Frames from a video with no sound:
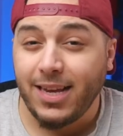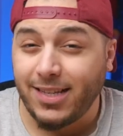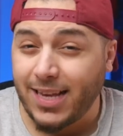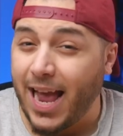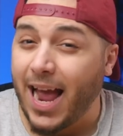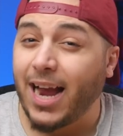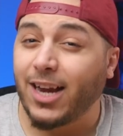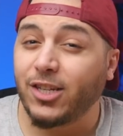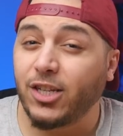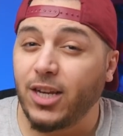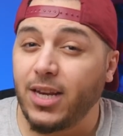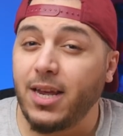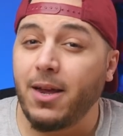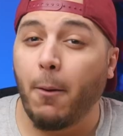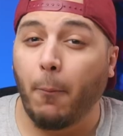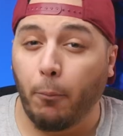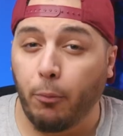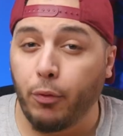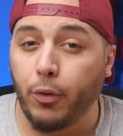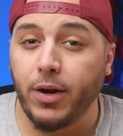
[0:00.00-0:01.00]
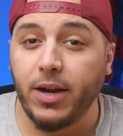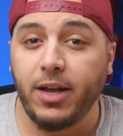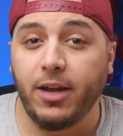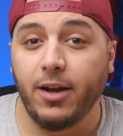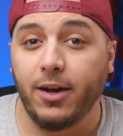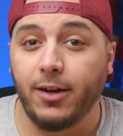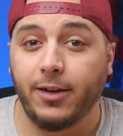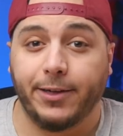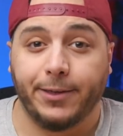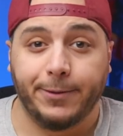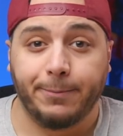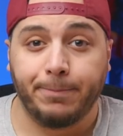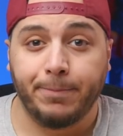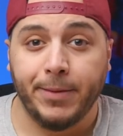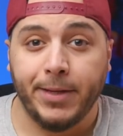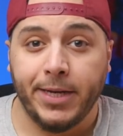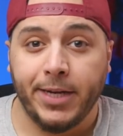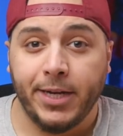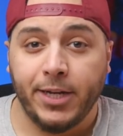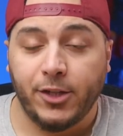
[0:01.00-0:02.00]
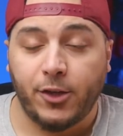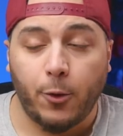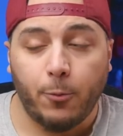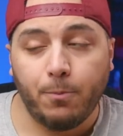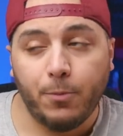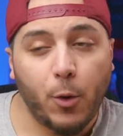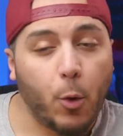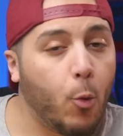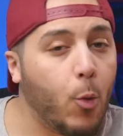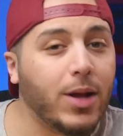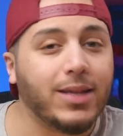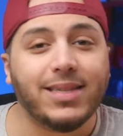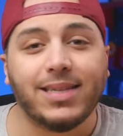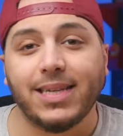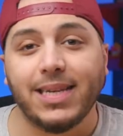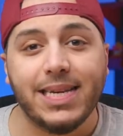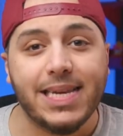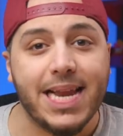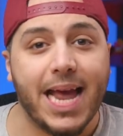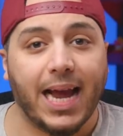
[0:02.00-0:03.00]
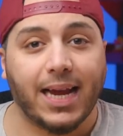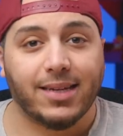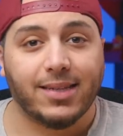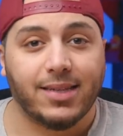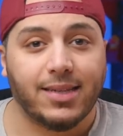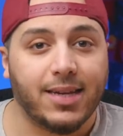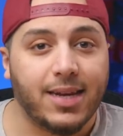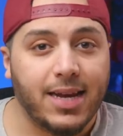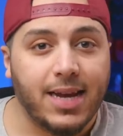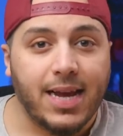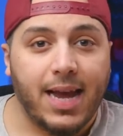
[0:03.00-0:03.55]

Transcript: is actually pretty good. So what's next?